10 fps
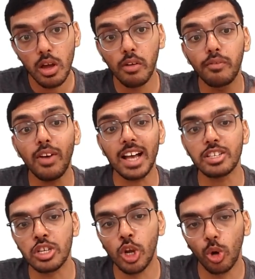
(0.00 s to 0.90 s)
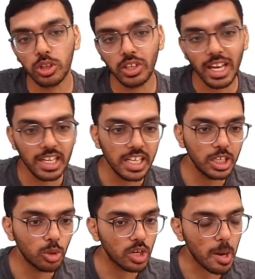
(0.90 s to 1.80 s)
Fast growth can lead
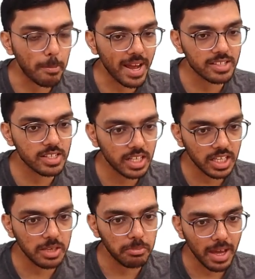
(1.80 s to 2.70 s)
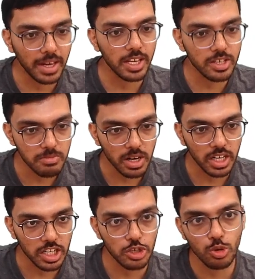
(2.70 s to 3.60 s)
to capacity management
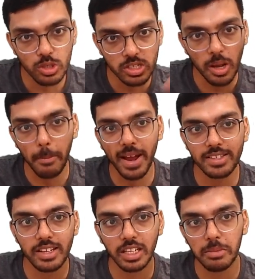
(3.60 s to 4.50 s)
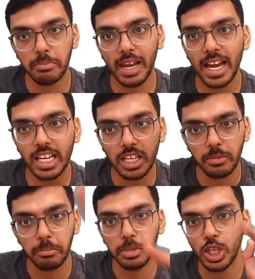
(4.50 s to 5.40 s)
issues, capacity
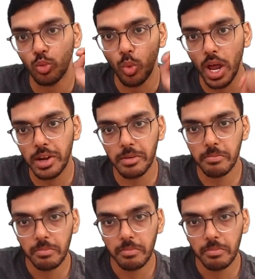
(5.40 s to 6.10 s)
planning, P1.